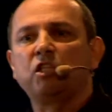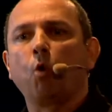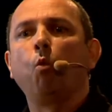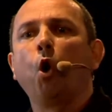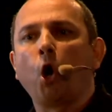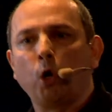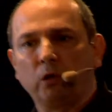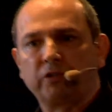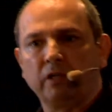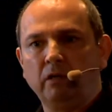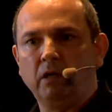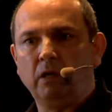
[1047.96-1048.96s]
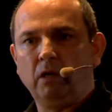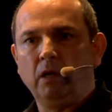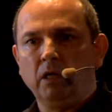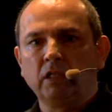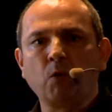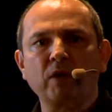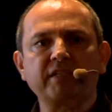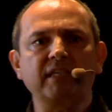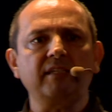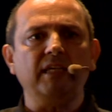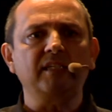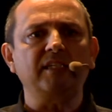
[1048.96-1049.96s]
the world, there was a
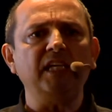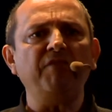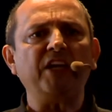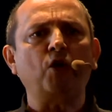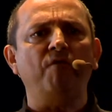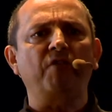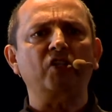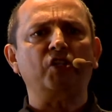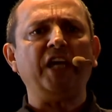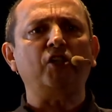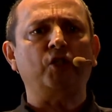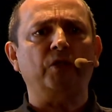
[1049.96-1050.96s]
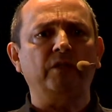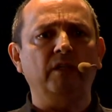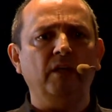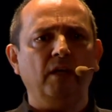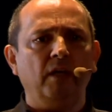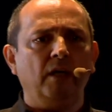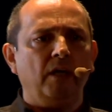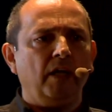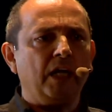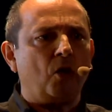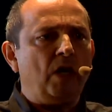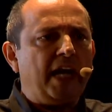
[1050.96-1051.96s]
civic conversation,
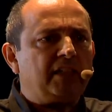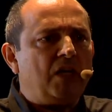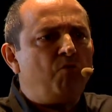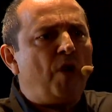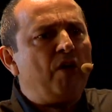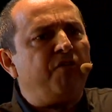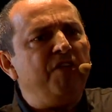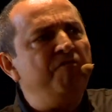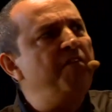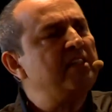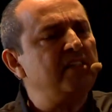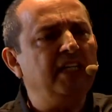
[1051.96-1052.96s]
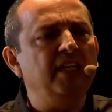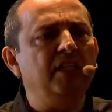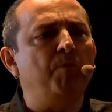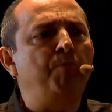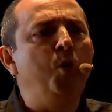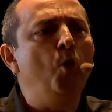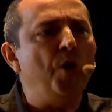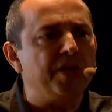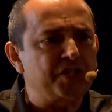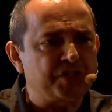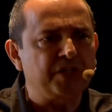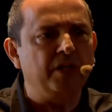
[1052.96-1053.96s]
a collective way of investing in the
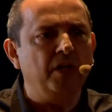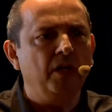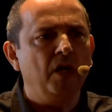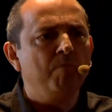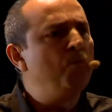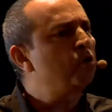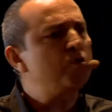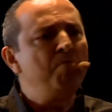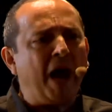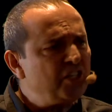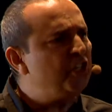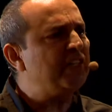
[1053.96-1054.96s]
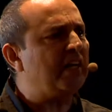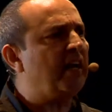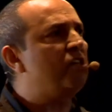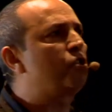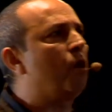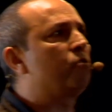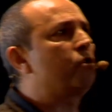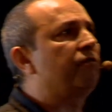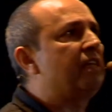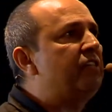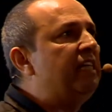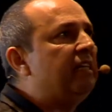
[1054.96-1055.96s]
poorest, most marginalized zones of
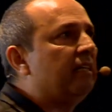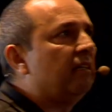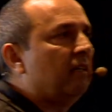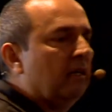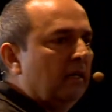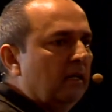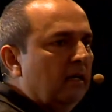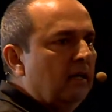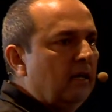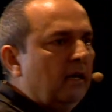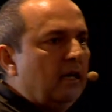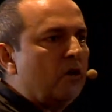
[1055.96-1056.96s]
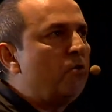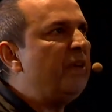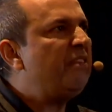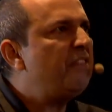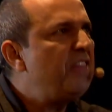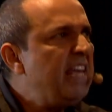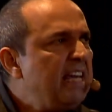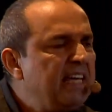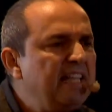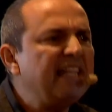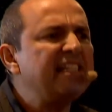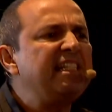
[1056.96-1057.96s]
the city,
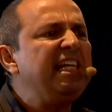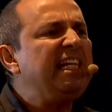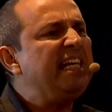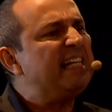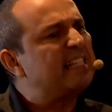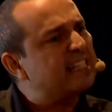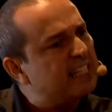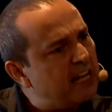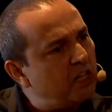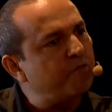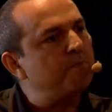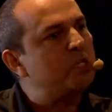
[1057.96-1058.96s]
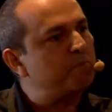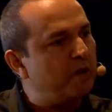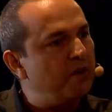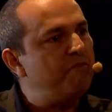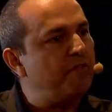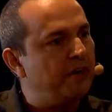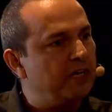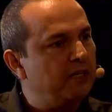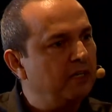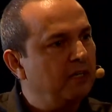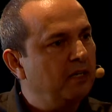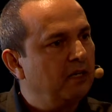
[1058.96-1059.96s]
rethinking the city itself from its periphery.
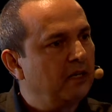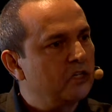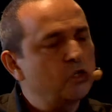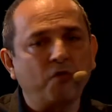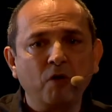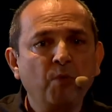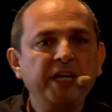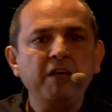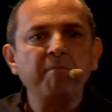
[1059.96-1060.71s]
So when Winnie